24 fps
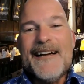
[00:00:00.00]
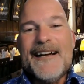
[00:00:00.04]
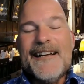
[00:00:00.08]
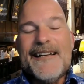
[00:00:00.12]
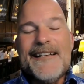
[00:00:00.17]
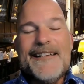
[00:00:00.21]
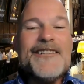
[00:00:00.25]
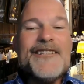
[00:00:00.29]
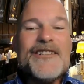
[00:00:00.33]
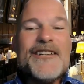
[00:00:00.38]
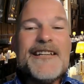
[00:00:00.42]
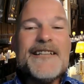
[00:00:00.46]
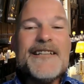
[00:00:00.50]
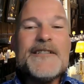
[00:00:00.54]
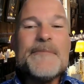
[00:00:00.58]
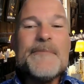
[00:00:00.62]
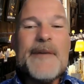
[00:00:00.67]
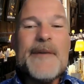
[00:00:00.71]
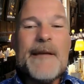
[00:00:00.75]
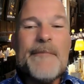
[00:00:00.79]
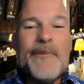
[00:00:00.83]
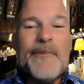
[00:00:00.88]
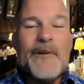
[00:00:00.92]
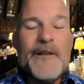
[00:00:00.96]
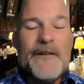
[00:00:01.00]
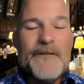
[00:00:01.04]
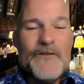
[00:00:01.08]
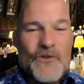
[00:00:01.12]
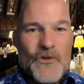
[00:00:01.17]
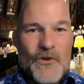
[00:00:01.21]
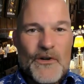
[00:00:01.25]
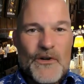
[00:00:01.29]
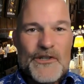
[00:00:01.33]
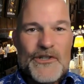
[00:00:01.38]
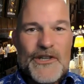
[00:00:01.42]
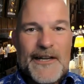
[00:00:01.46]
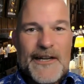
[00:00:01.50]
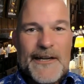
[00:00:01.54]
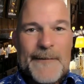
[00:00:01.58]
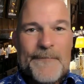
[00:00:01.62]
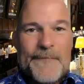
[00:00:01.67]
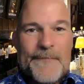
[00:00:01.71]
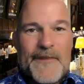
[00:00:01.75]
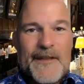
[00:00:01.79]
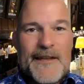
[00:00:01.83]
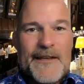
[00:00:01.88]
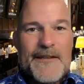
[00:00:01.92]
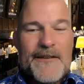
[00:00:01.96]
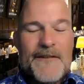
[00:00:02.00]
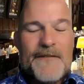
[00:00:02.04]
indigenous people of Georgia